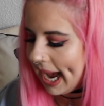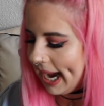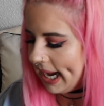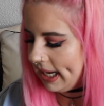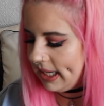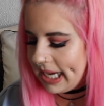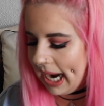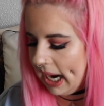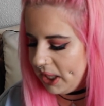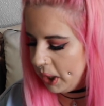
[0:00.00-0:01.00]
And
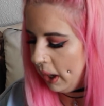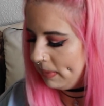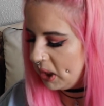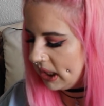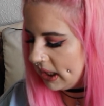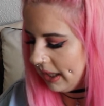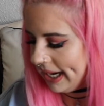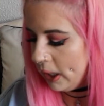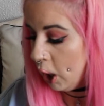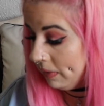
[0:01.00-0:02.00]
yeah, I don't know. I'm just
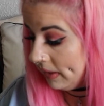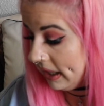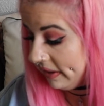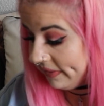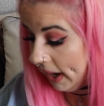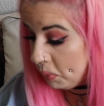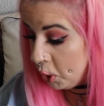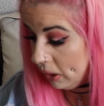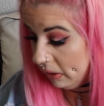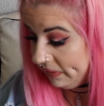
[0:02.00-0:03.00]
excited. Hopefully they fit. I'm
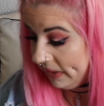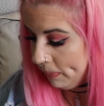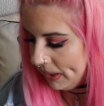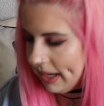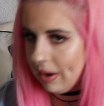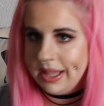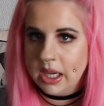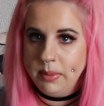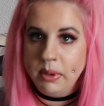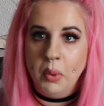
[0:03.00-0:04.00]
sure they'll fit, but they're either
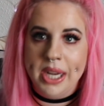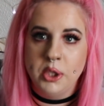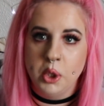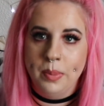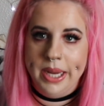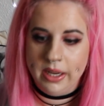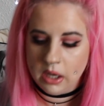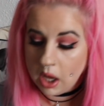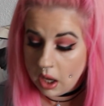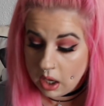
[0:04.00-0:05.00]
going to be way too big,
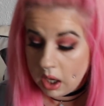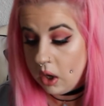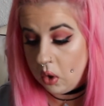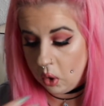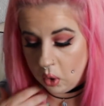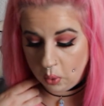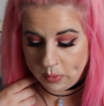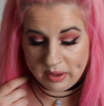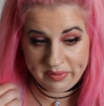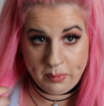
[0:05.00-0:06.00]
or
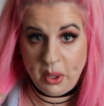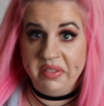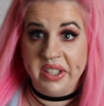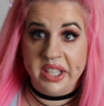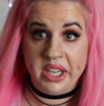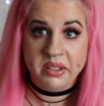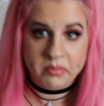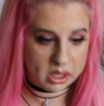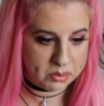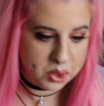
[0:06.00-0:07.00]
they'll fit perfectly,
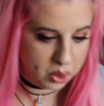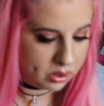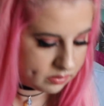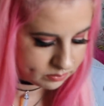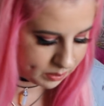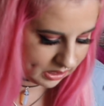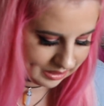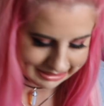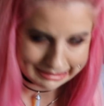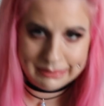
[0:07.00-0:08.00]
I'm sure,
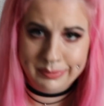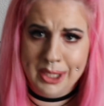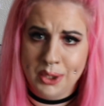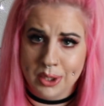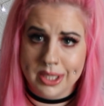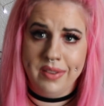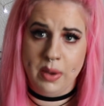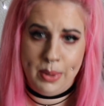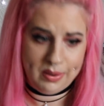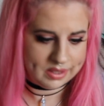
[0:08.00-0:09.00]
but fingers crossed they
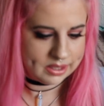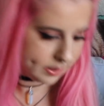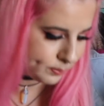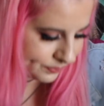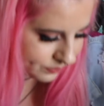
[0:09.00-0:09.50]
fit perfectly.